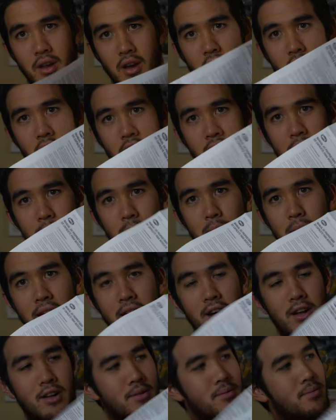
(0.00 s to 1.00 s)
All right,
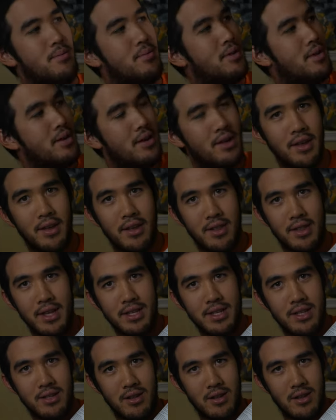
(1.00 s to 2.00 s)
Bell,
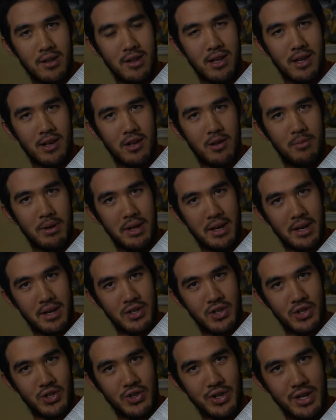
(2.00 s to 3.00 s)
this is a little bit
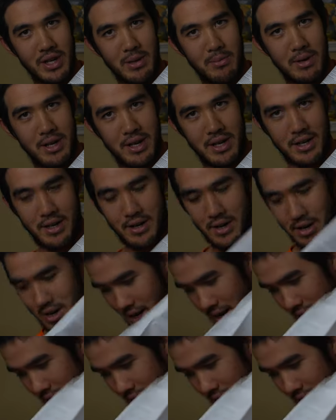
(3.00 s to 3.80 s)
extreme here.